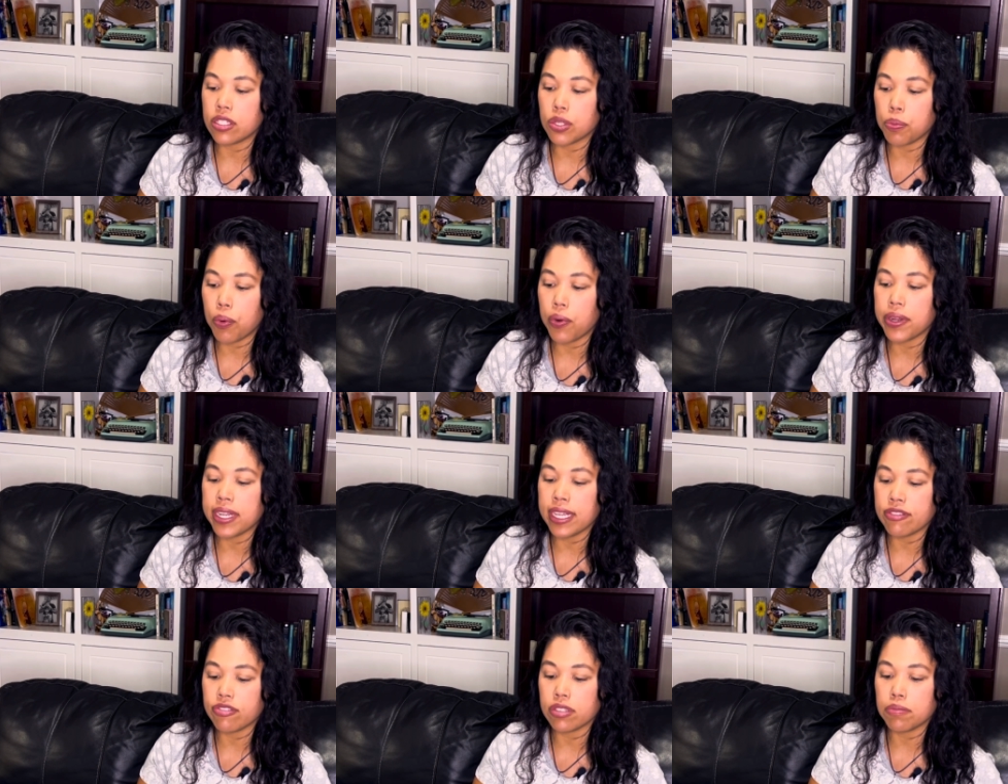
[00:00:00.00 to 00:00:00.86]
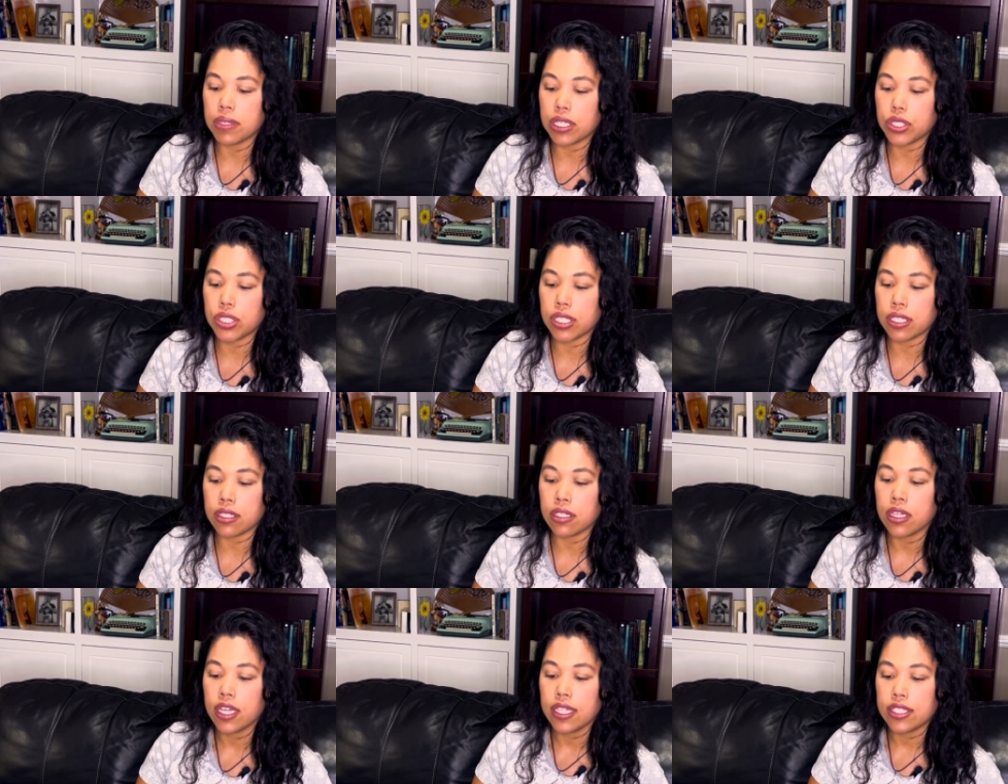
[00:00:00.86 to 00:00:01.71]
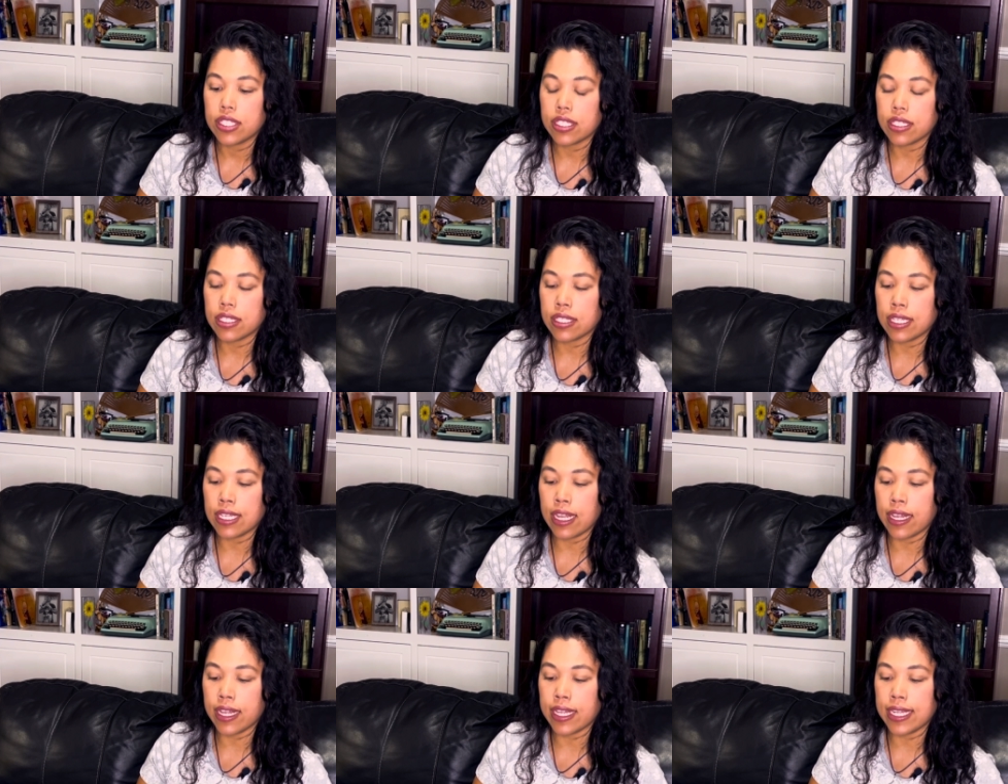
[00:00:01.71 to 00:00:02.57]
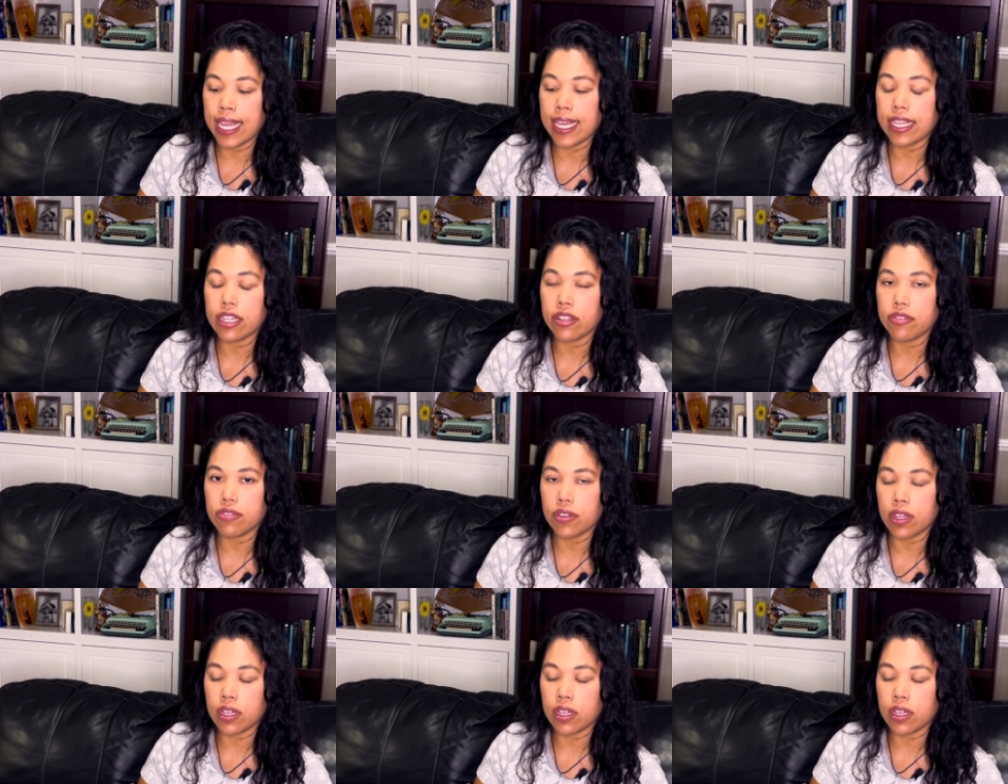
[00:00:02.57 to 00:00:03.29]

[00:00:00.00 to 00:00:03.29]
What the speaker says: supporting information to negative